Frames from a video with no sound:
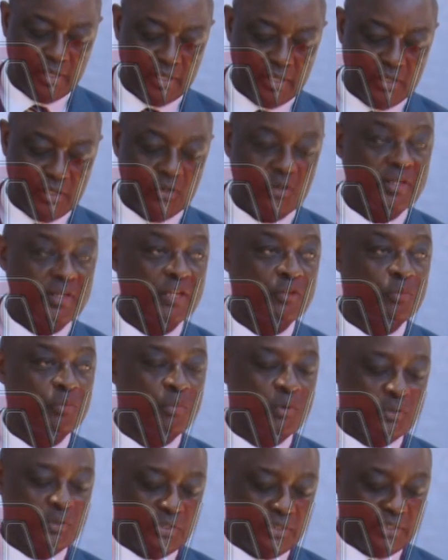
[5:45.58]
In order to
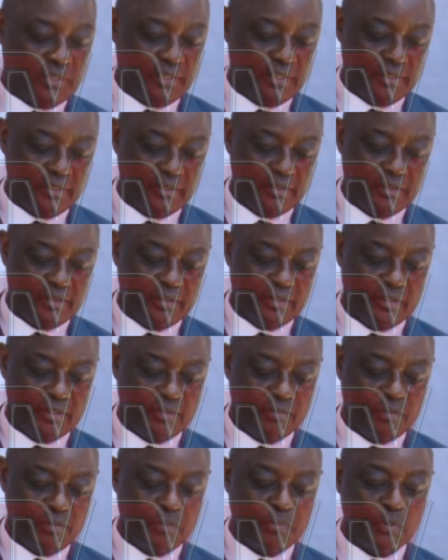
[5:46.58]
boost
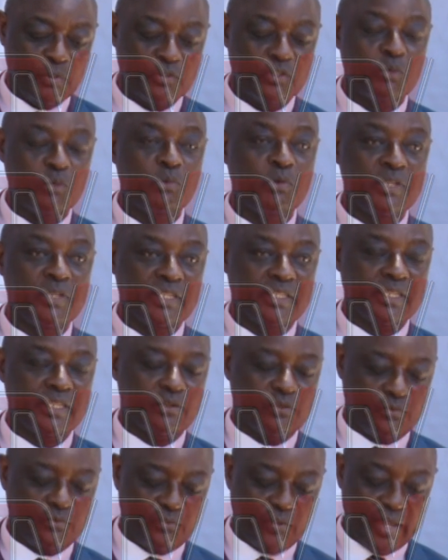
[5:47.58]
people's immunity
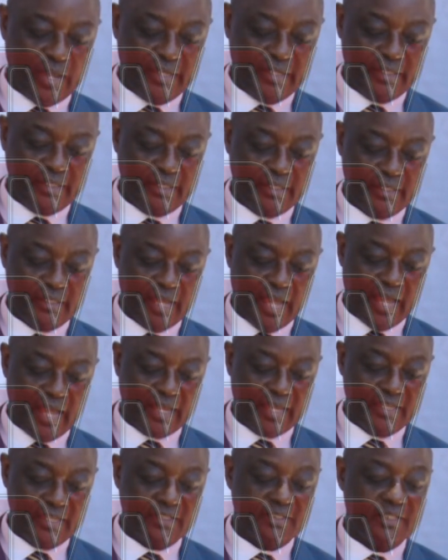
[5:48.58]
to fight
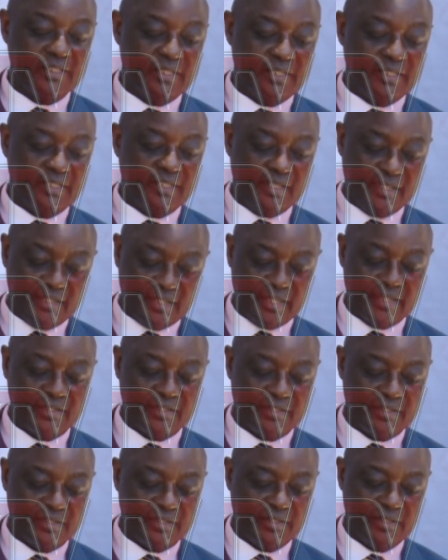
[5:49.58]
against diseases,
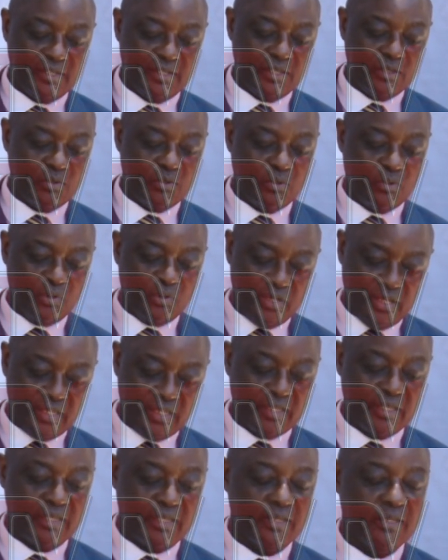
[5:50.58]

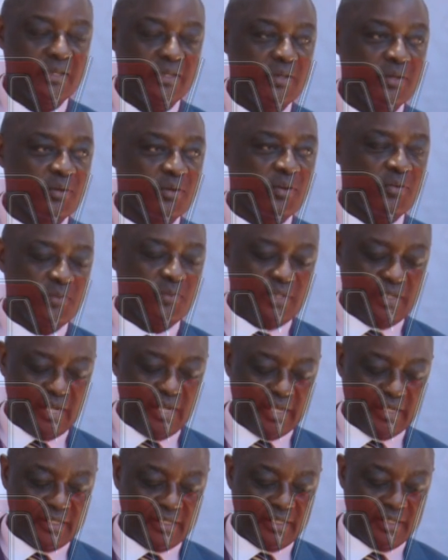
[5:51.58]
including
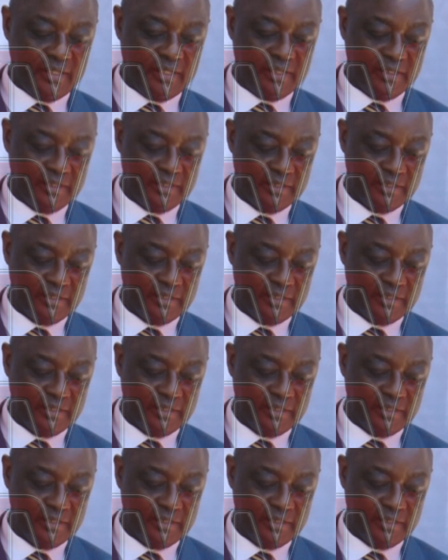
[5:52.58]
COVID-19.